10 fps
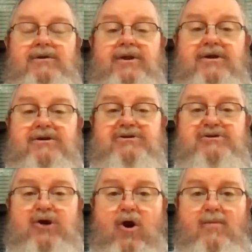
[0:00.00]
the
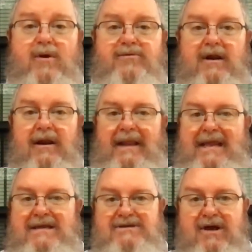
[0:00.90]
discernment that
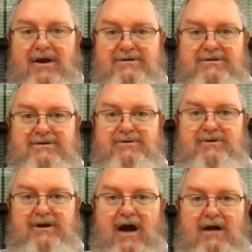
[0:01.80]
leads us
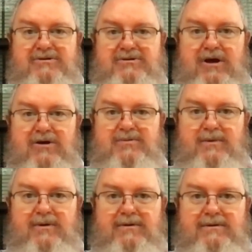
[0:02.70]
to God's
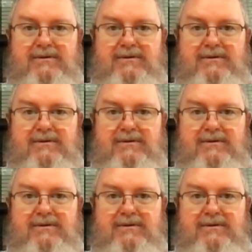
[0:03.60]
judgment,